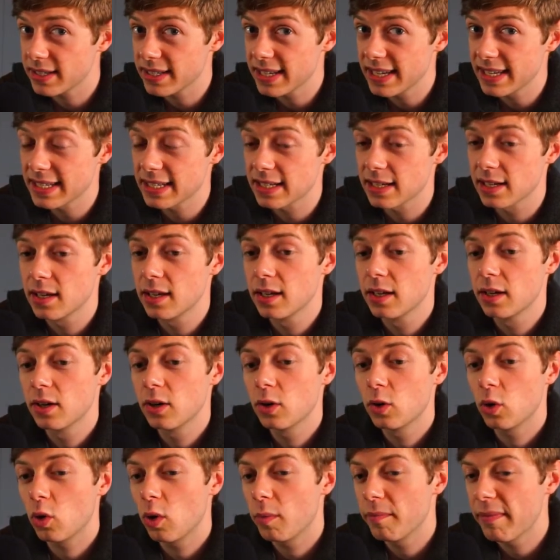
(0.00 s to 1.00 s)
it.
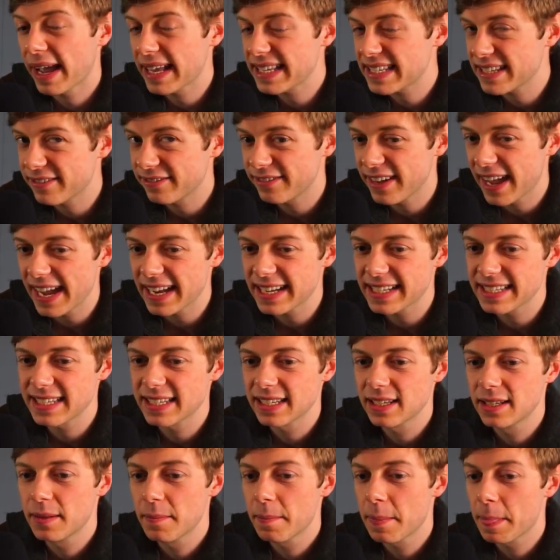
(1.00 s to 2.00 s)
Or Mass Effect,
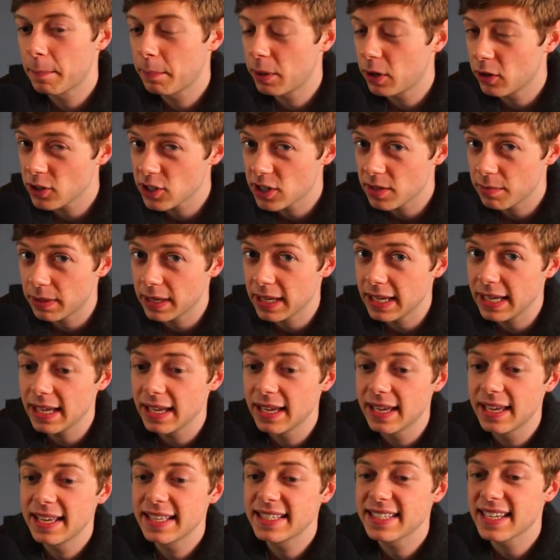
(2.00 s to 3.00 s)
possibly.
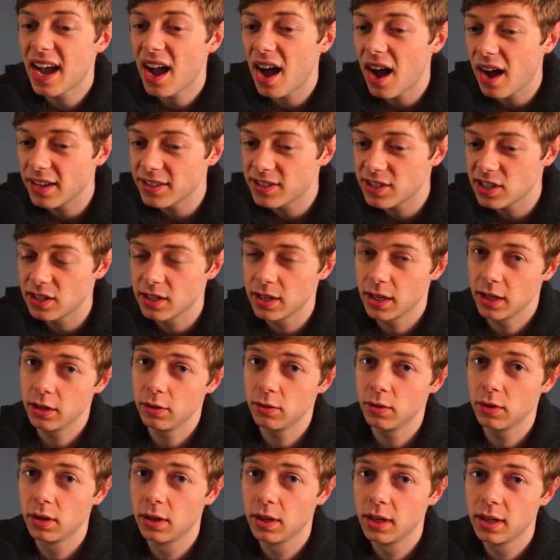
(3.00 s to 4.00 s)
It's hard to
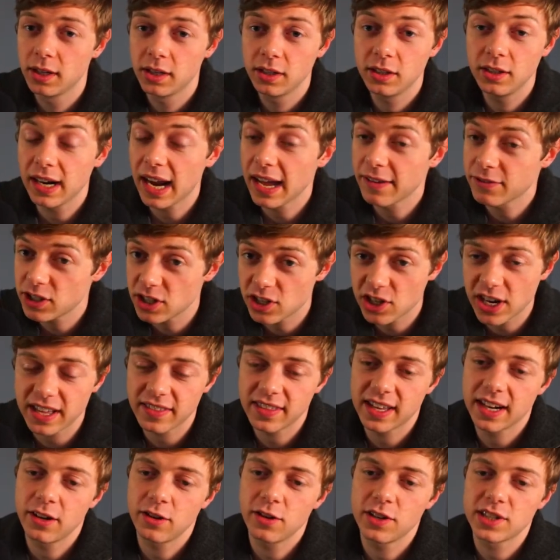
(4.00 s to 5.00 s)
know. You'll have to check
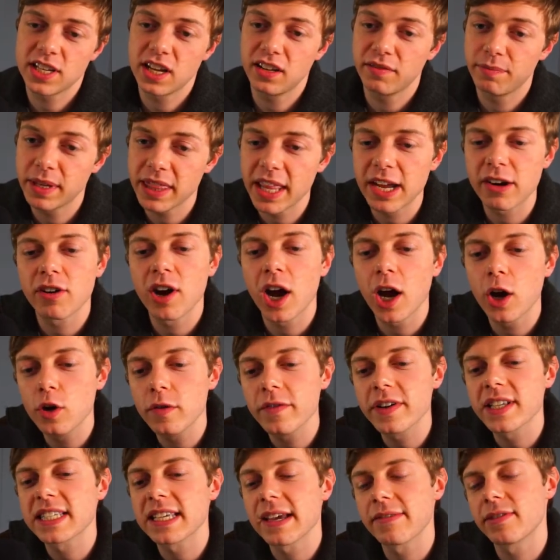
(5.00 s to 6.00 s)
that out yourself. But there are
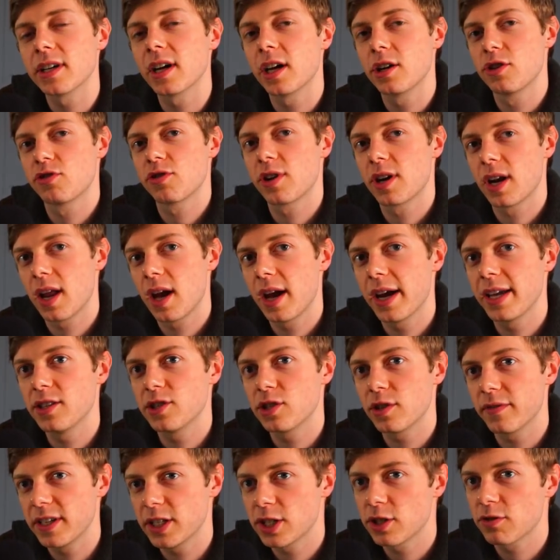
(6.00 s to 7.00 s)
over 700
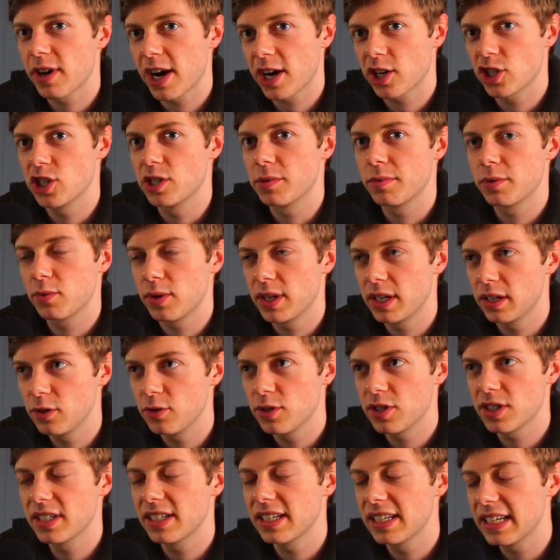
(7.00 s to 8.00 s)
lines of interactions between
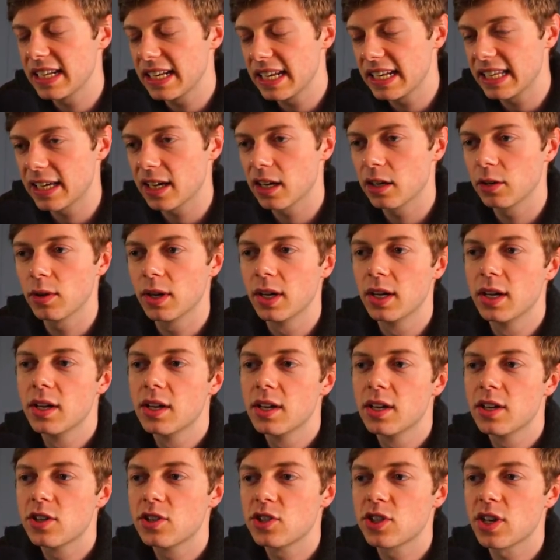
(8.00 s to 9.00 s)
Lucien and Inigo.
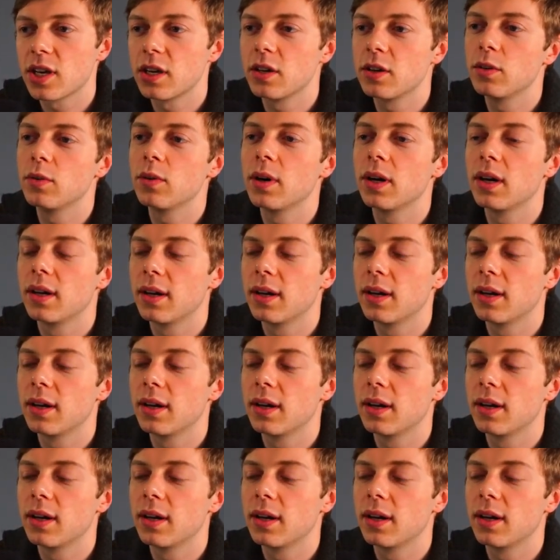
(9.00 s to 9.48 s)
So